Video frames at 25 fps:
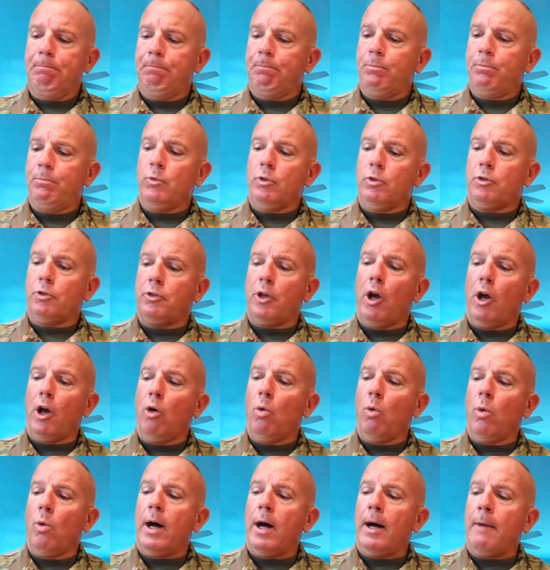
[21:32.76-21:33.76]

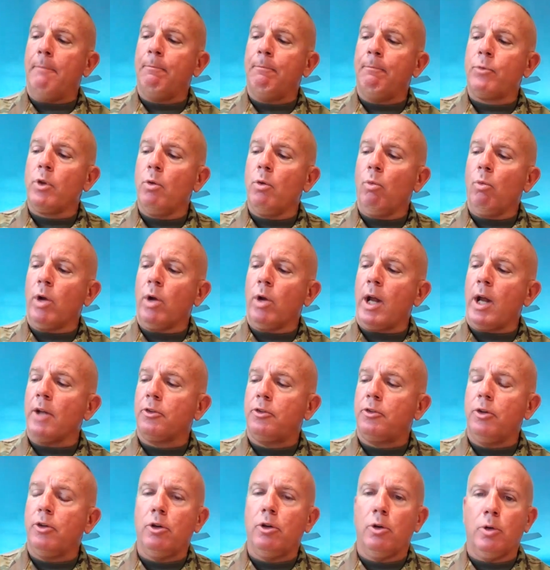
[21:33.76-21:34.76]
So what I'll
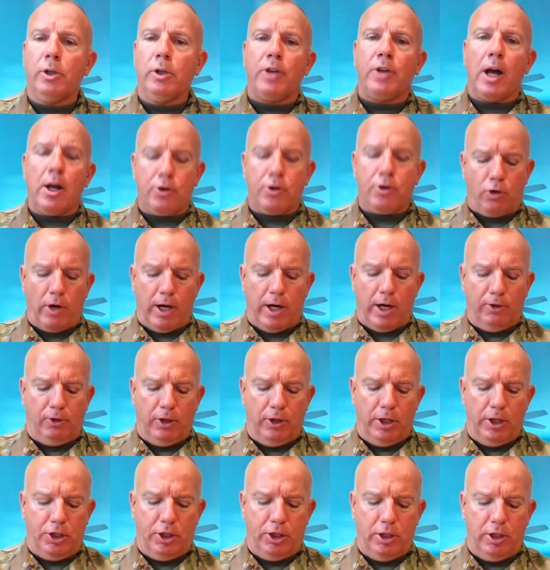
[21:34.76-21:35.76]
do is I'll
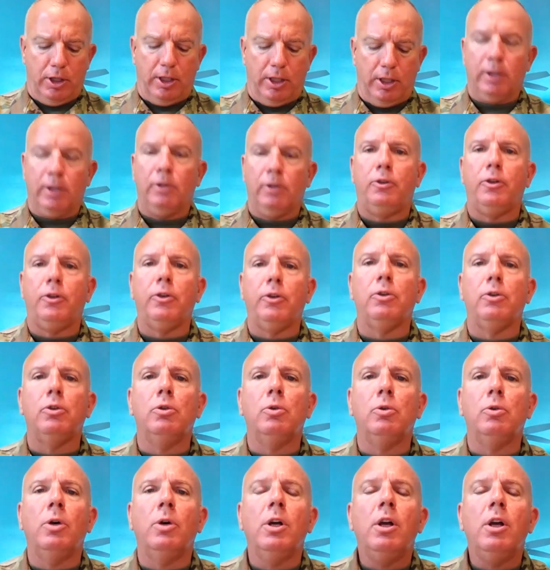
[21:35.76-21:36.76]
transition
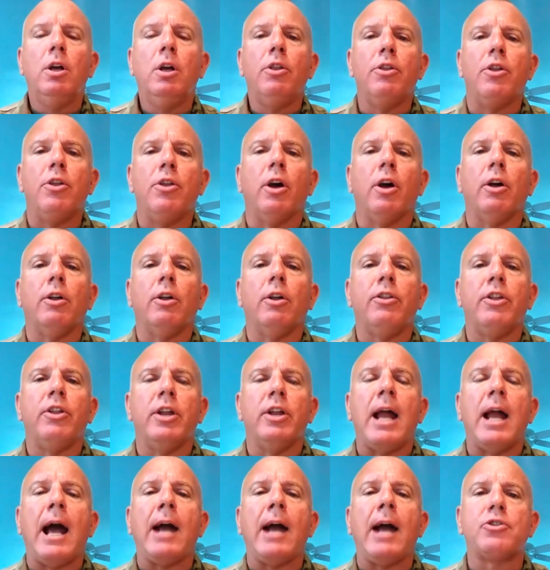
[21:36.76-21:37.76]
into the
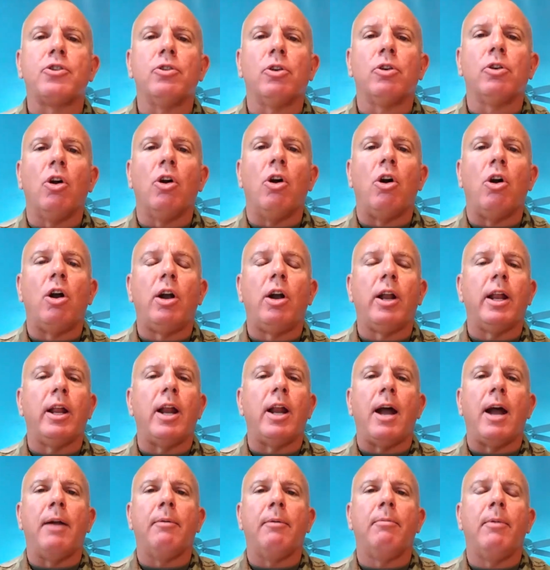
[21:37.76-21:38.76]
National Guard, and
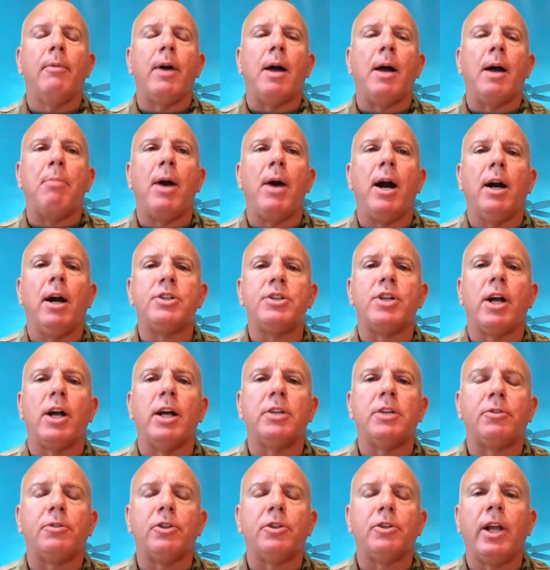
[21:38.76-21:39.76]
I apologize
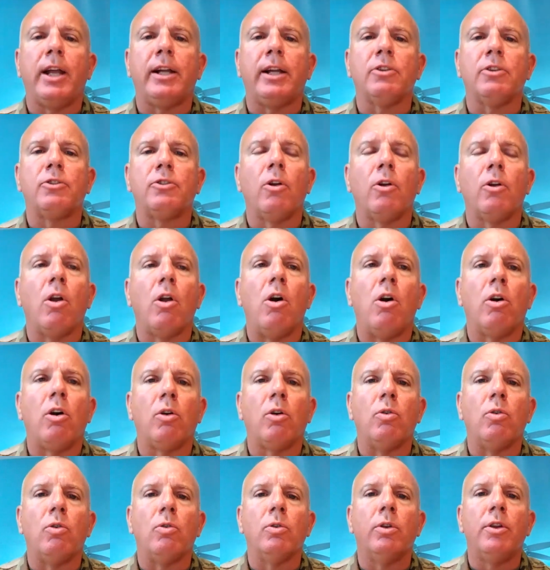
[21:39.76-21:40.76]
for taking so long
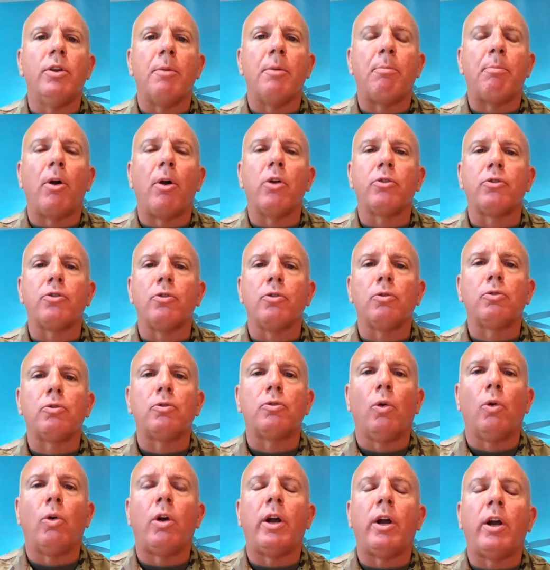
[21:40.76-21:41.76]
on the personal
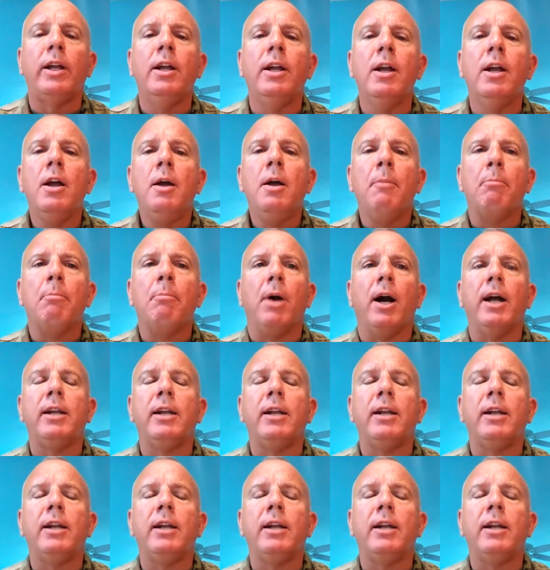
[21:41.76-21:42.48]
story, but